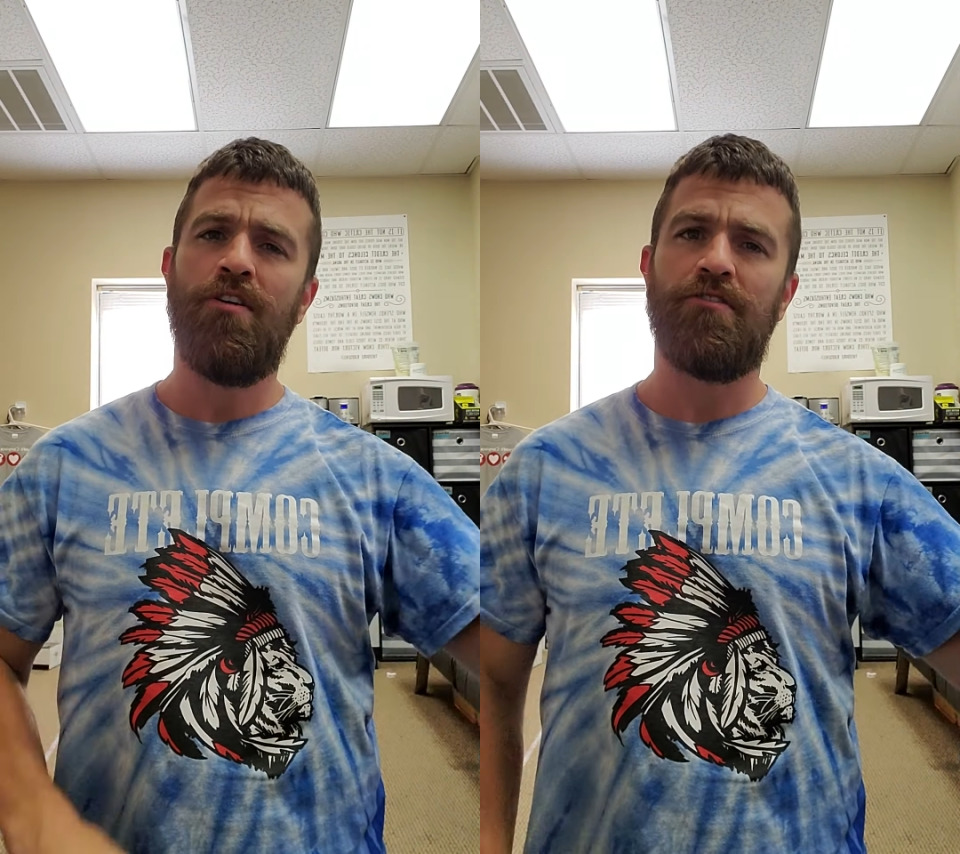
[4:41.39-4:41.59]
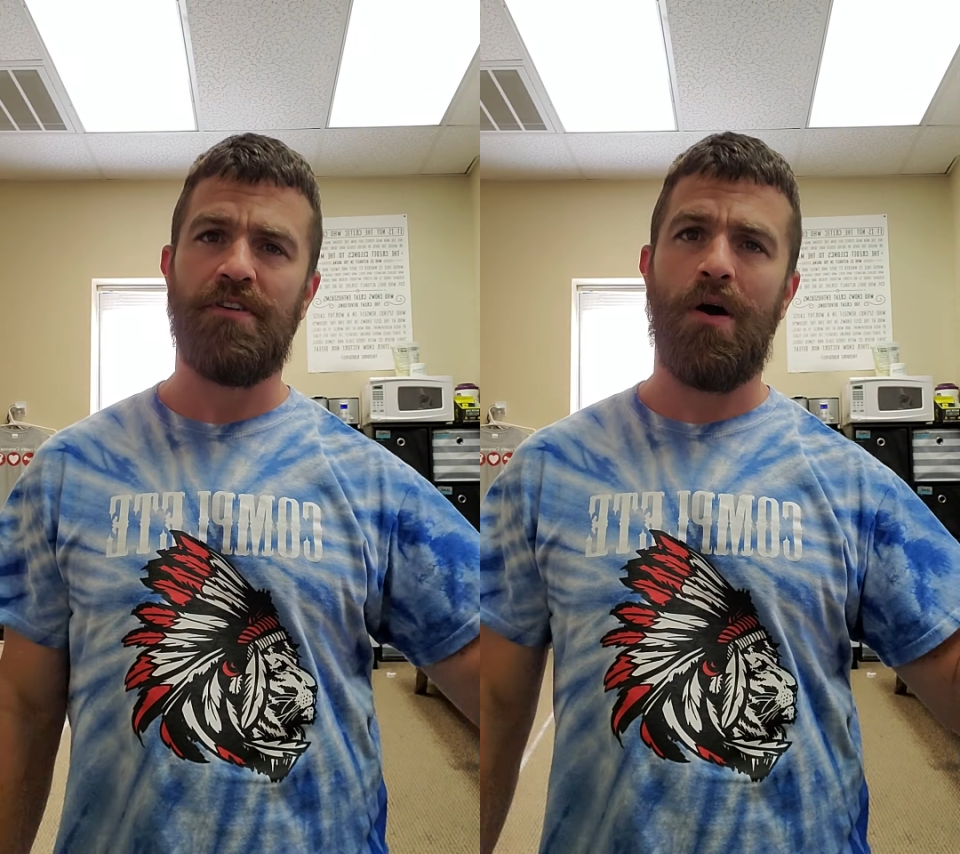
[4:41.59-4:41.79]

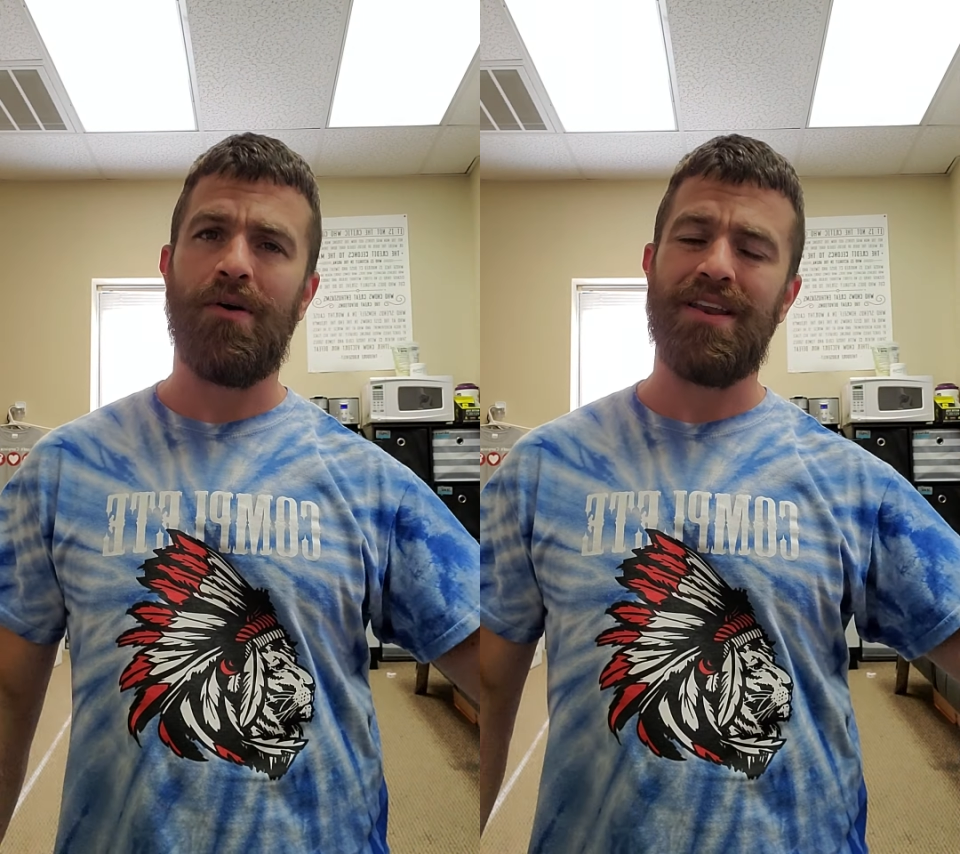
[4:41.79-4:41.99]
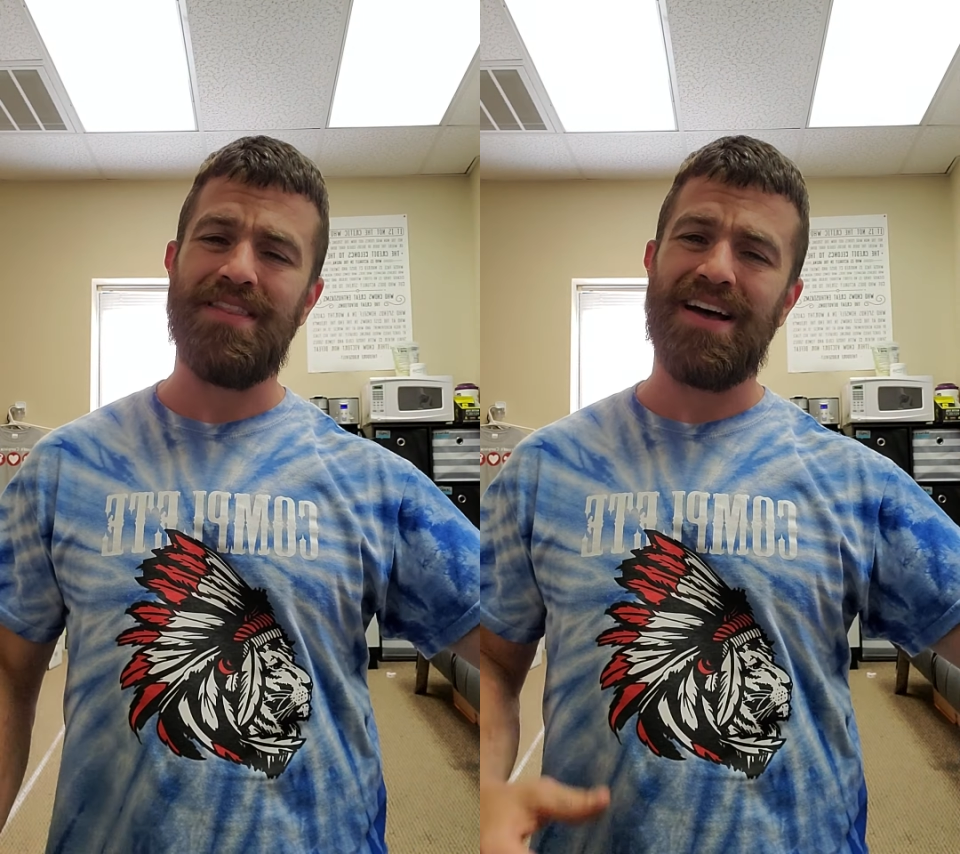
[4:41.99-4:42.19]

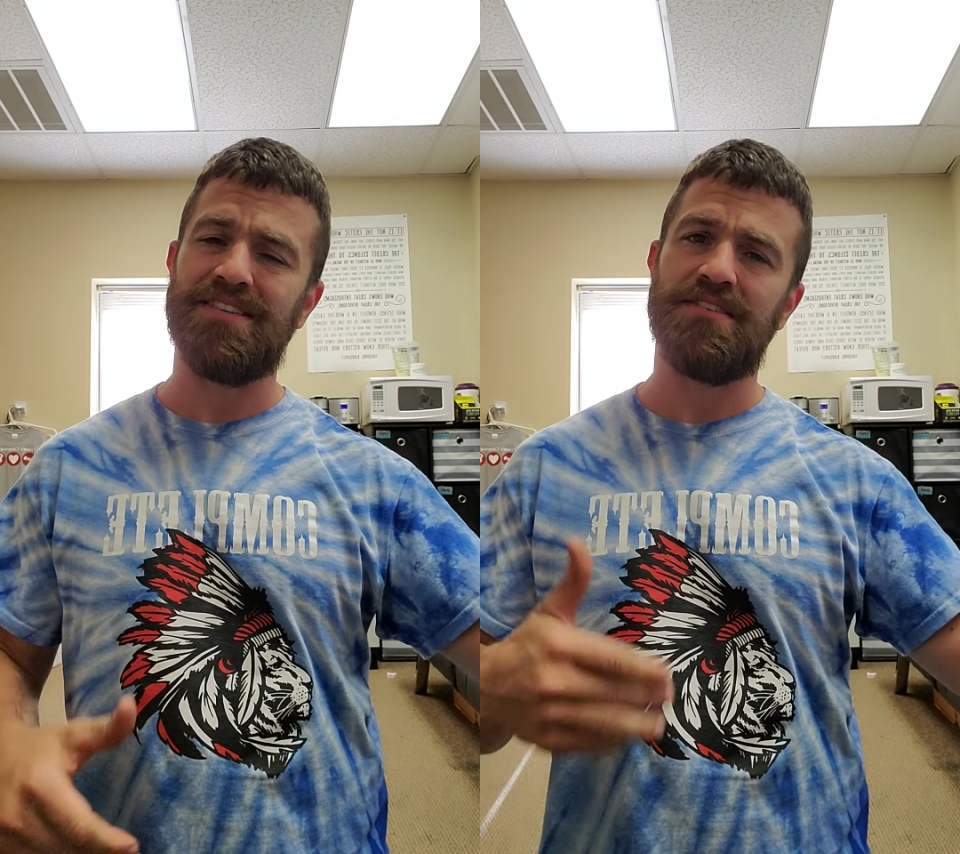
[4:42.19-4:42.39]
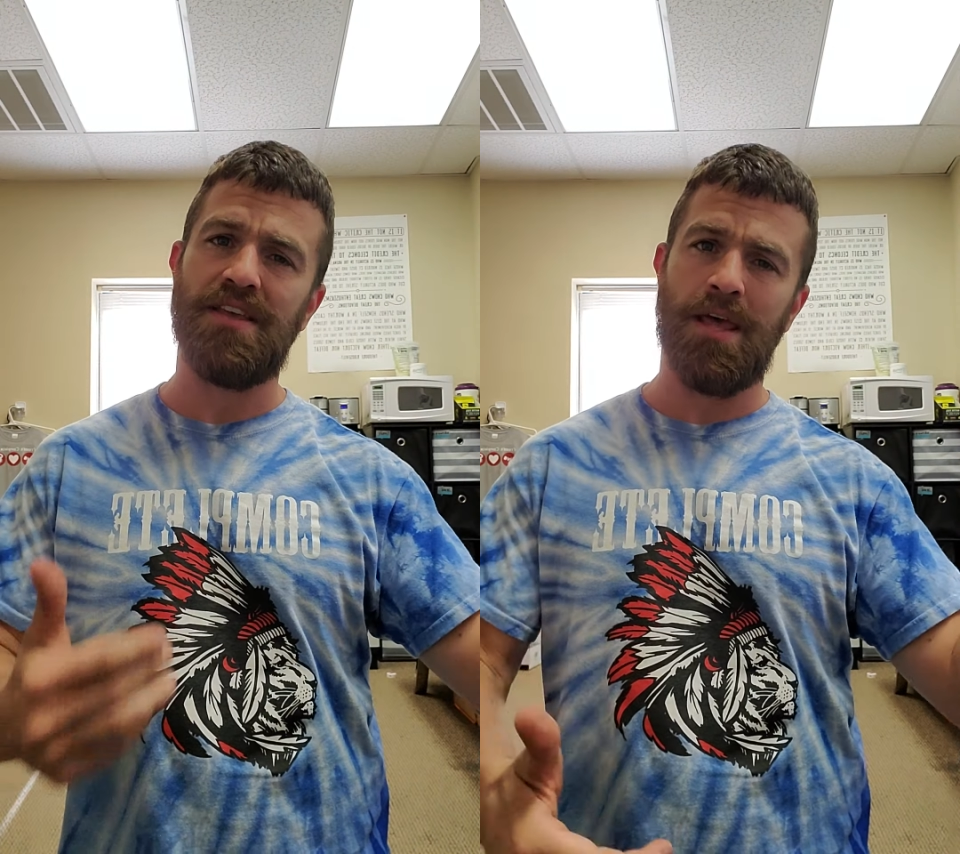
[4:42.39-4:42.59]
following that
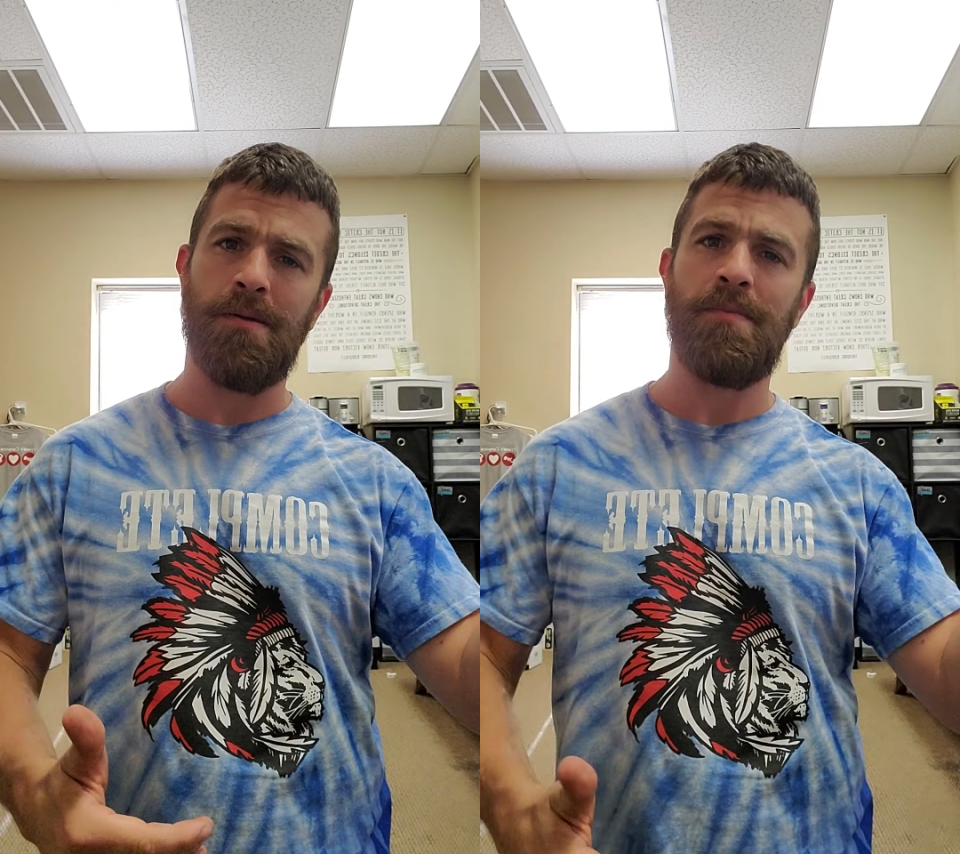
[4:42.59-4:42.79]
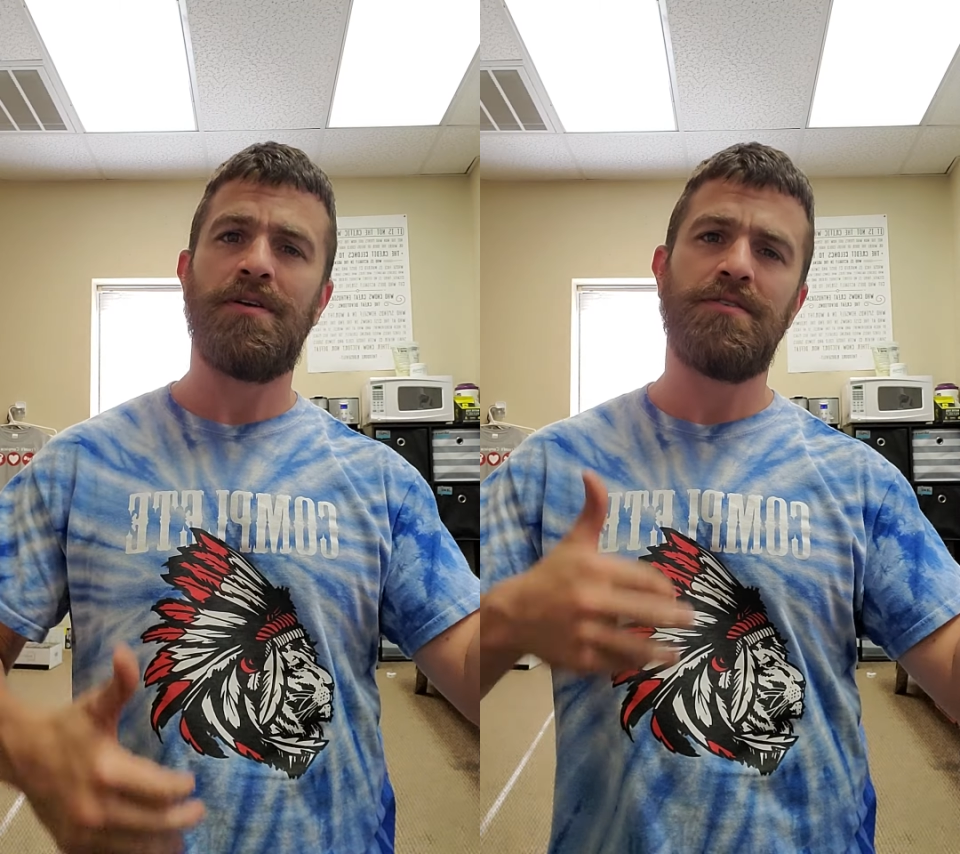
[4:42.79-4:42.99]

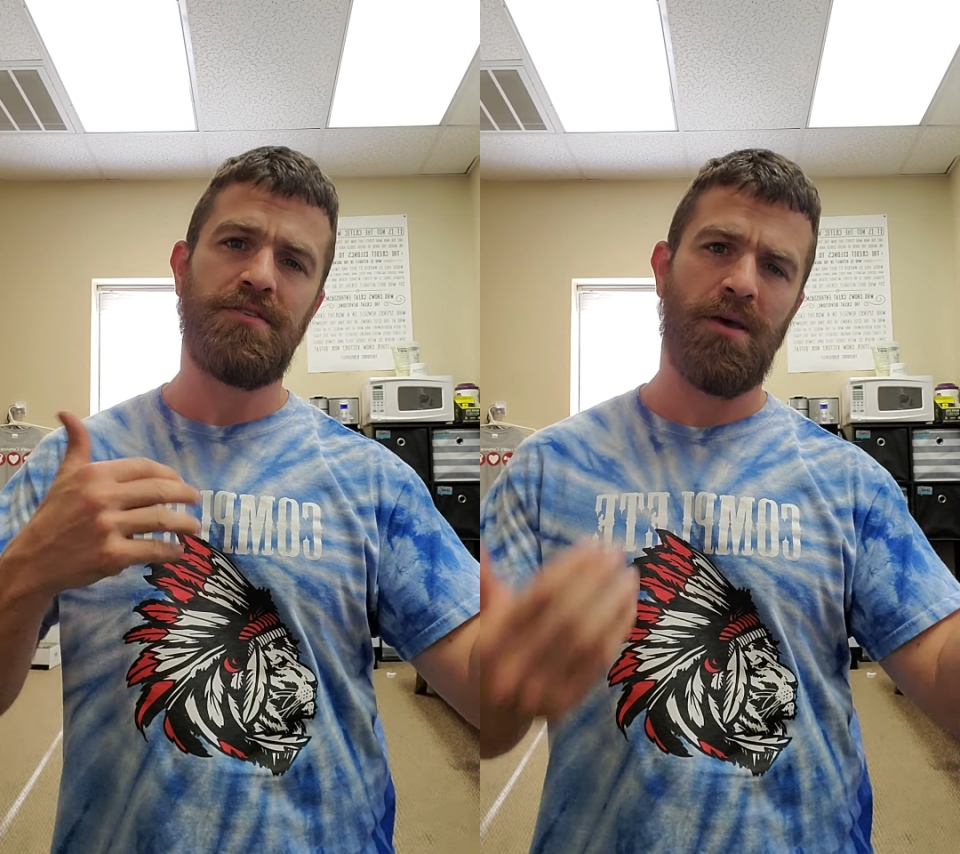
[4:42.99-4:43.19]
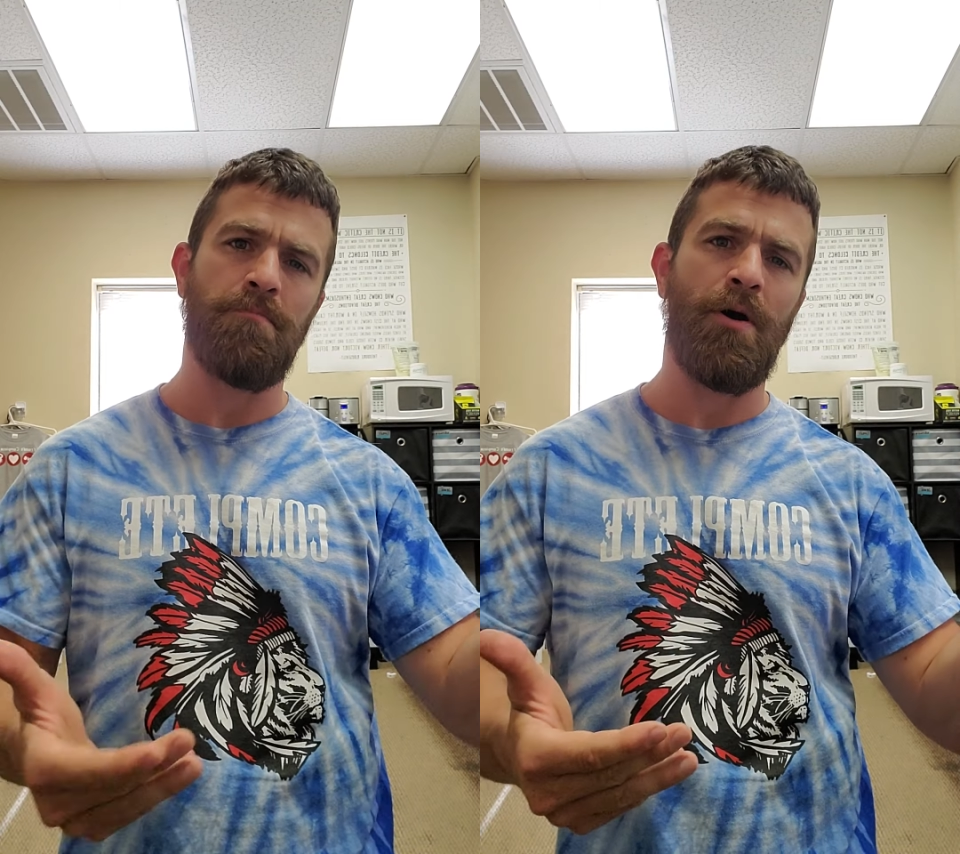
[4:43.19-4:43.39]
same
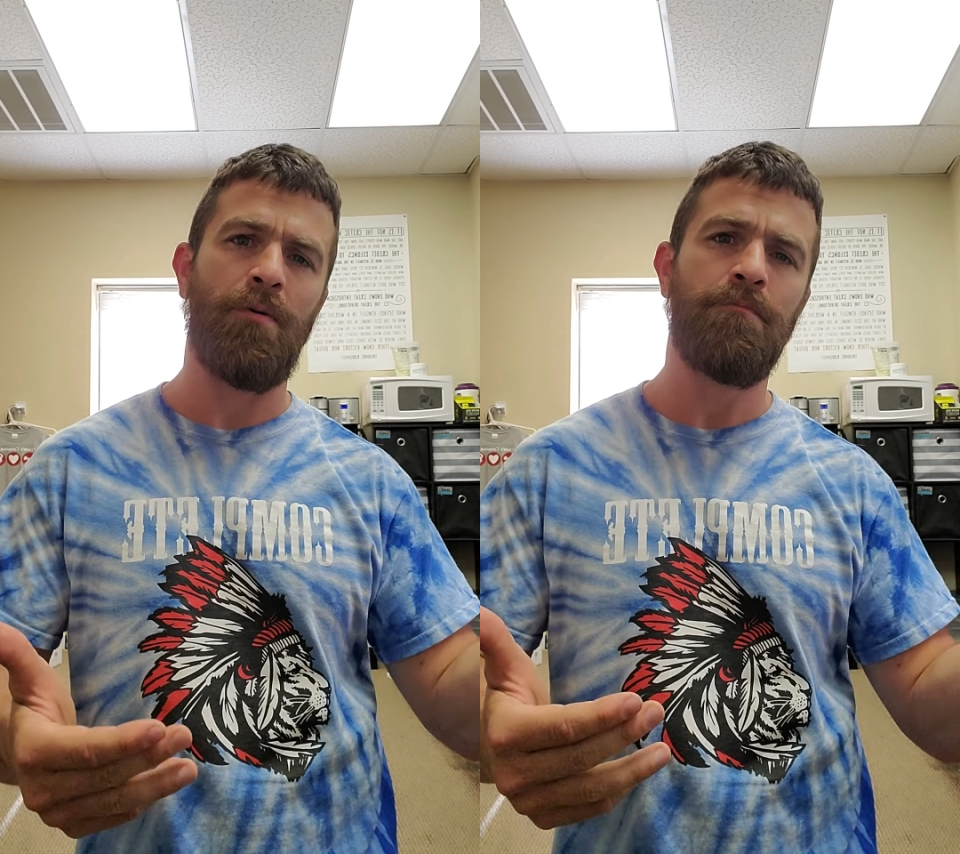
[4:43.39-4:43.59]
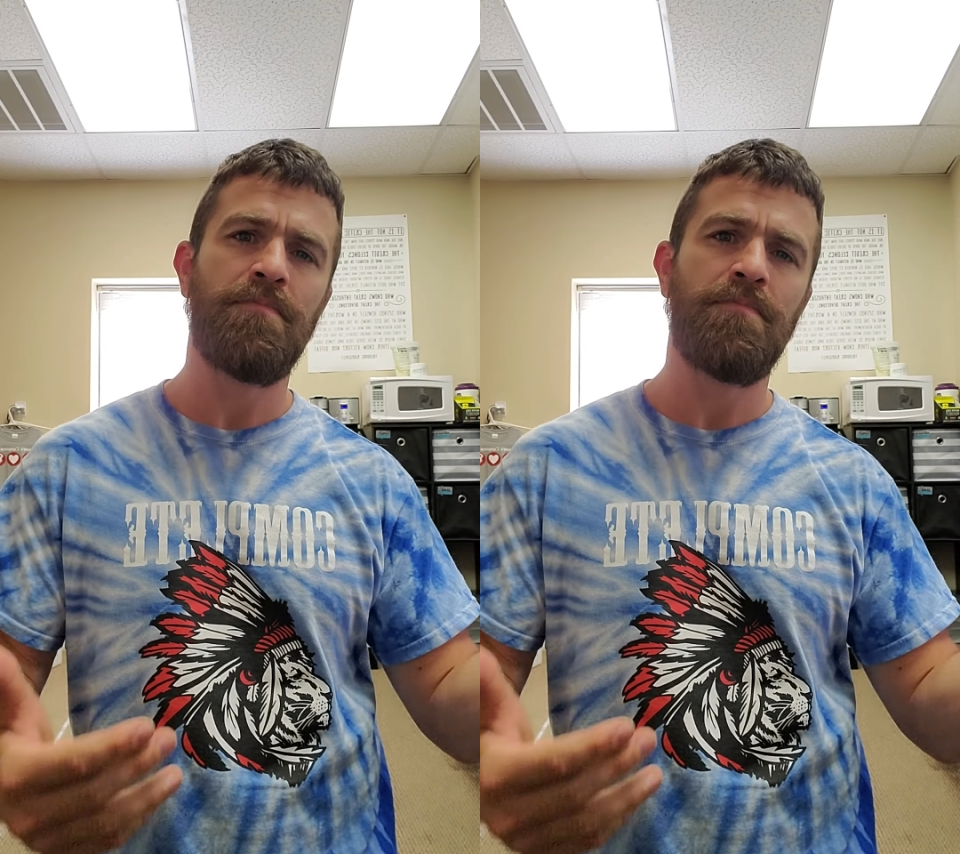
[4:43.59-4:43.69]
tempo.